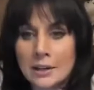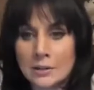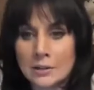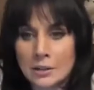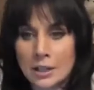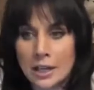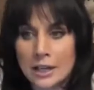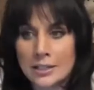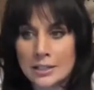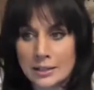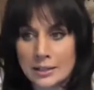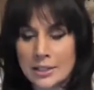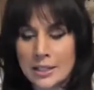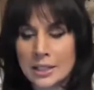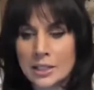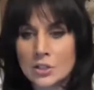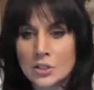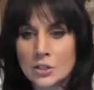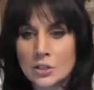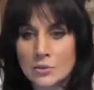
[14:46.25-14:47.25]
Airlines, I
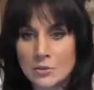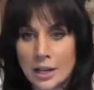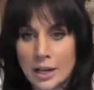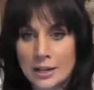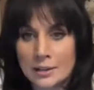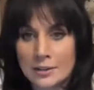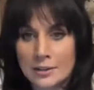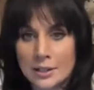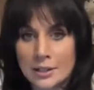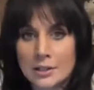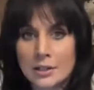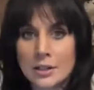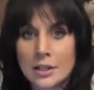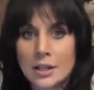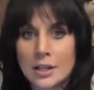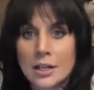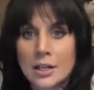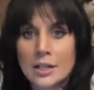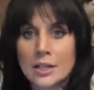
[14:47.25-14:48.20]
think it's United,